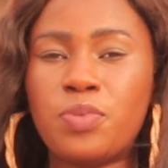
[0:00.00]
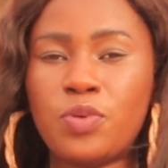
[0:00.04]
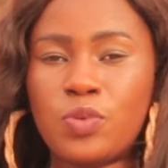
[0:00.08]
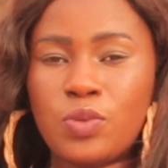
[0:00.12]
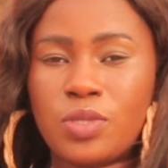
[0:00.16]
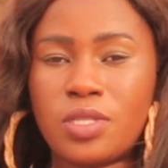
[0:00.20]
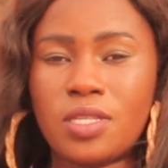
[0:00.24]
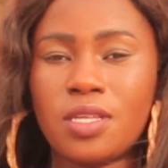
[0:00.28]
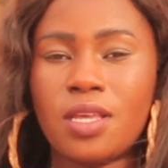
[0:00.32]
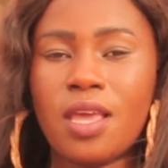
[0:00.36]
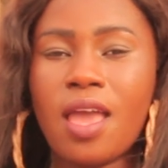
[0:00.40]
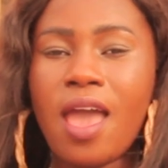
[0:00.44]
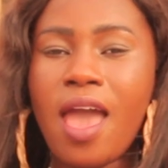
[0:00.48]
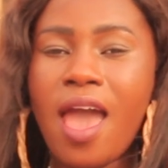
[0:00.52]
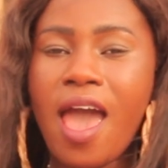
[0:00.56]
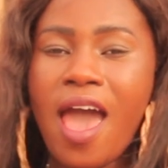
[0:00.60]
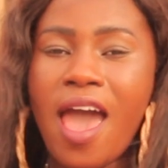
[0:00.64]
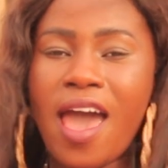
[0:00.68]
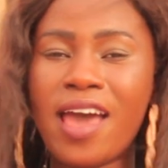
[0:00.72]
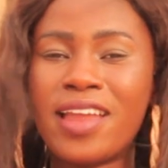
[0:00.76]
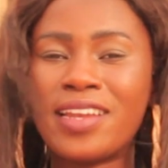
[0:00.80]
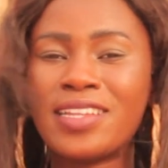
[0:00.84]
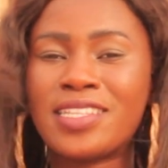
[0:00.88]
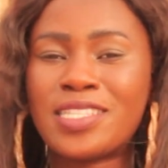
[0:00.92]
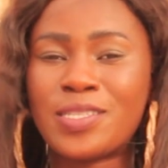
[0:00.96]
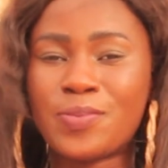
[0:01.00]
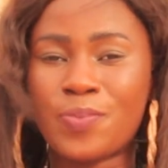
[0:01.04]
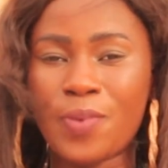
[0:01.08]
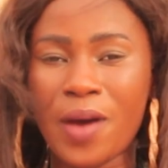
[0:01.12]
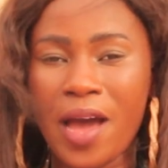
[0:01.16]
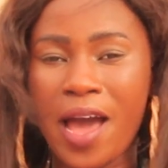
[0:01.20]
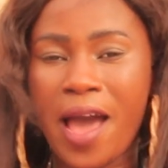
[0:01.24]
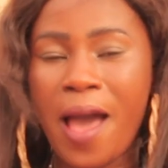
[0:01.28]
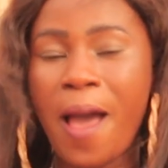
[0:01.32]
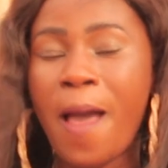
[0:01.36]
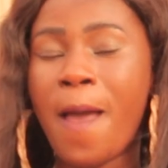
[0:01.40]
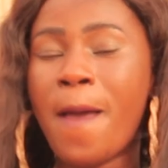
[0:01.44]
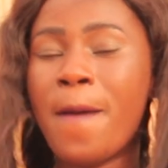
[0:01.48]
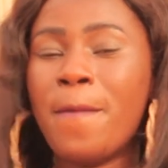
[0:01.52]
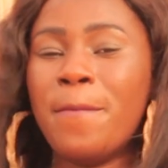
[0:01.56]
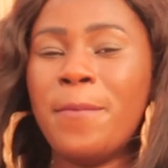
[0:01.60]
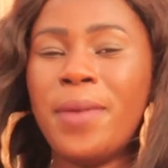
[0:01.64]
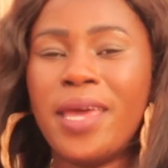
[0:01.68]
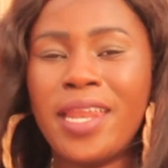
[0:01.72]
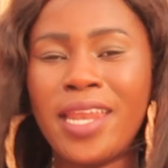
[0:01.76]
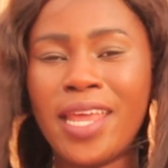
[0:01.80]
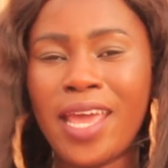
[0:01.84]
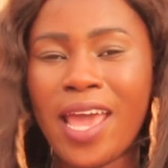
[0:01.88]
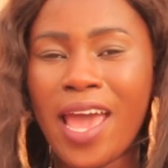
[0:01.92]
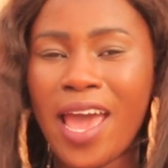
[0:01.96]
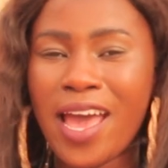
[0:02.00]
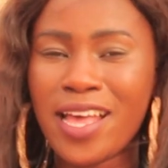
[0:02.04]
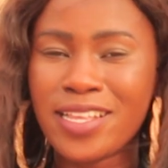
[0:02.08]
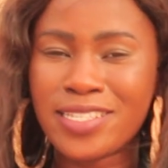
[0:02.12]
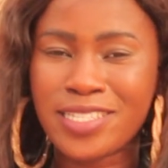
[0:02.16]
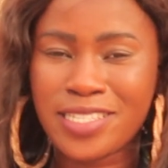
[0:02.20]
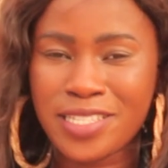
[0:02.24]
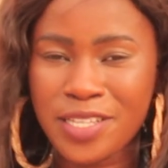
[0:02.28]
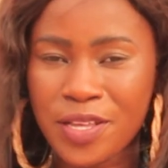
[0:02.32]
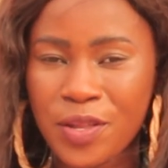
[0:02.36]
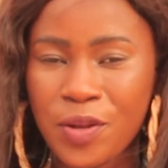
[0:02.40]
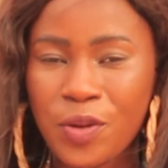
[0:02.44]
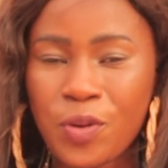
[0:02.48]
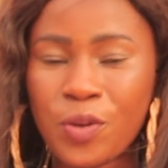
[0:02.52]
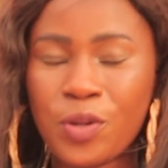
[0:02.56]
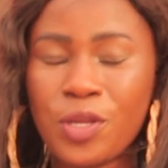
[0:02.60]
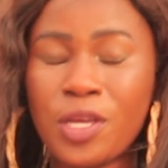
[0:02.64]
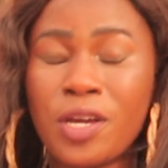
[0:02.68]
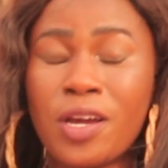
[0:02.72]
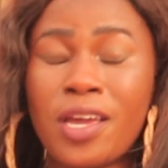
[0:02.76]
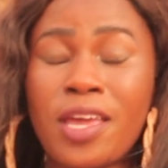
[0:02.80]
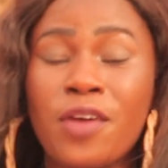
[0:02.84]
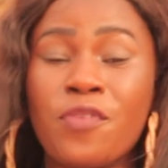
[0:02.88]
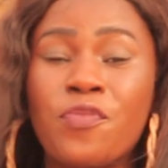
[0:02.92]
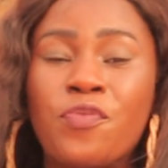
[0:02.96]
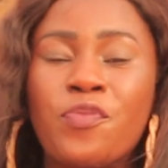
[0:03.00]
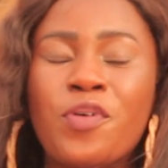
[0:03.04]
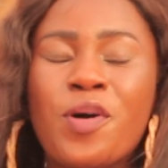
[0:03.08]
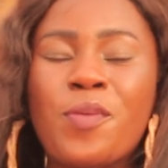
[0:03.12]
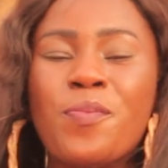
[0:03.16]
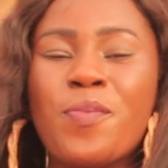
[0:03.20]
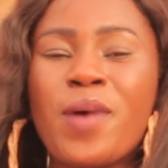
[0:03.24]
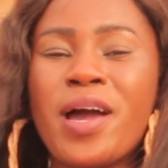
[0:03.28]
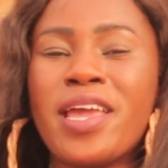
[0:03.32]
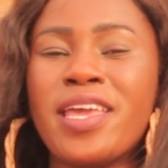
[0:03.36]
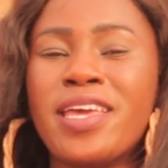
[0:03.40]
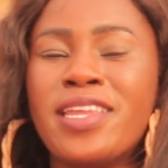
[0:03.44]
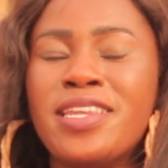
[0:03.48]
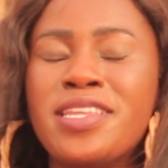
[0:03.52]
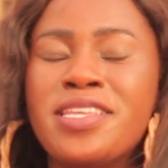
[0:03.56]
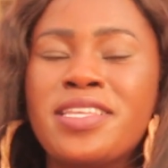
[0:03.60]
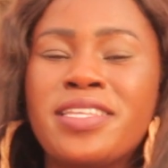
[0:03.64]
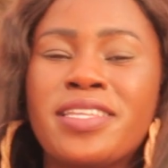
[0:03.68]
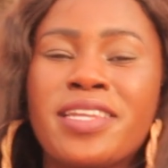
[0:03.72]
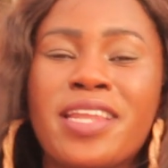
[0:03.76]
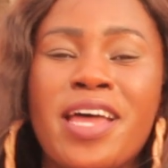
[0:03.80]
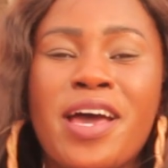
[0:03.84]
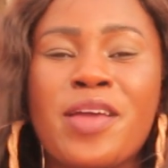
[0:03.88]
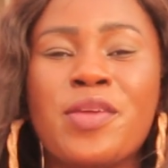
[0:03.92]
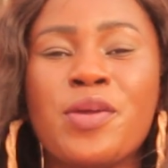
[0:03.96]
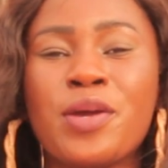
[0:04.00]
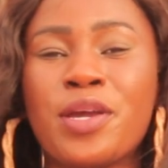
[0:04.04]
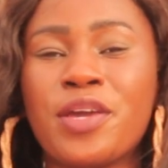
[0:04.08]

Beauty. and spa. Mede esi no UK for my ni nyina